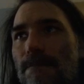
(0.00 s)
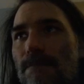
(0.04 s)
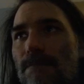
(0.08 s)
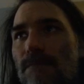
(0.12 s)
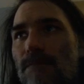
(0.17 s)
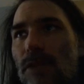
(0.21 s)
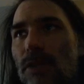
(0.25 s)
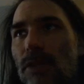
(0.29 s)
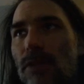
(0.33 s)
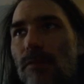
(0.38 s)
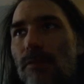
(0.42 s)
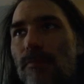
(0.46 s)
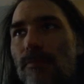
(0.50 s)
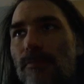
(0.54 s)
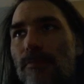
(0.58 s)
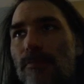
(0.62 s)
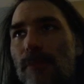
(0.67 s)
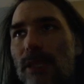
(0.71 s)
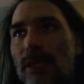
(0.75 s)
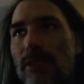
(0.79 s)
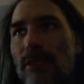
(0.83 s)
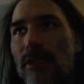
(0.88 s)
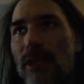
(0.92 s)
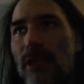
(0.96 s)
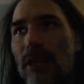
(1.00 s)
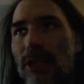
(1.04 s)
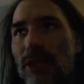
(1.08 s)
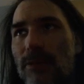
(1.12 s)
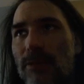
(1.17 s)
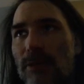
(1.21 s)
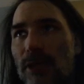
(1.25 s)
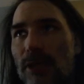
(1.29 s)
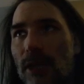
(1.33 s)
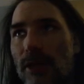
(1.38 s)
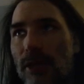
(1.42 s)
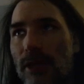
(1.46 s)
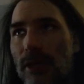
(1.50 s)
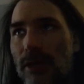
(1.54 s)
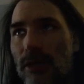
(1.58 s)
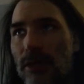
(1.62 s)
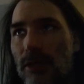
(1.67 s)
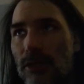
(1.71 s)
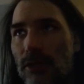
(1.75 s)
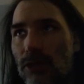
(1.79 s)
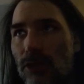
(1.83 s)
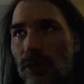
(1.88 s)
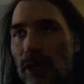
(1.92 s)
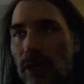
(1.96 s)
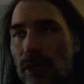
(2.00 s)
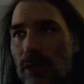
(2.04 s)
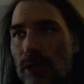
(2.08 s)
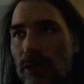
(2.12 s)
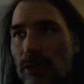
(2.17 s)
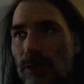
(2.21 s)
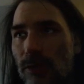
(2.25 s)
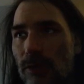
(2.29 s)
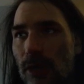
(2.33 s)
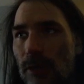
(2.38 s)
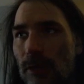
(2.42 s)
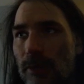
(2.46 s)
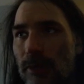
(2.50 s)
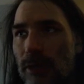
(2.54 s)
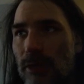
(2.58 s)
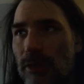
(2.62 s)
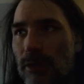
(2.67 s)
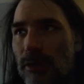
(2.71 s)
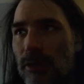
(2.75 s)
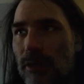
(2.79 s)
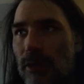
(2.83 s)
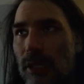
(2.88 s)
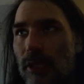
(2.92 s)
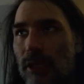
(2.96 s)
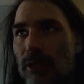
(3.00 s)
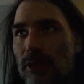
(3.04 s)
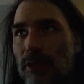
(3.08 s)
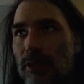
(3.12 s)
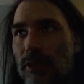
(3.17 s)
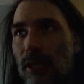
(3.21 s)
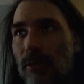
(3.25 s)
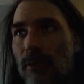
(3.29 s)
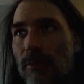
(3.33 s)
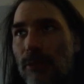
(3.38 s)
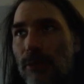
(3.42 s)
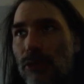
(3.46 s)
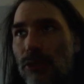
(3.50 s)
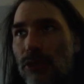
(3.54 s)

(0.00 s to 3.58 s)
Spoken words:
You know, basically cost me nothing to trade it as well, because it's like a cent per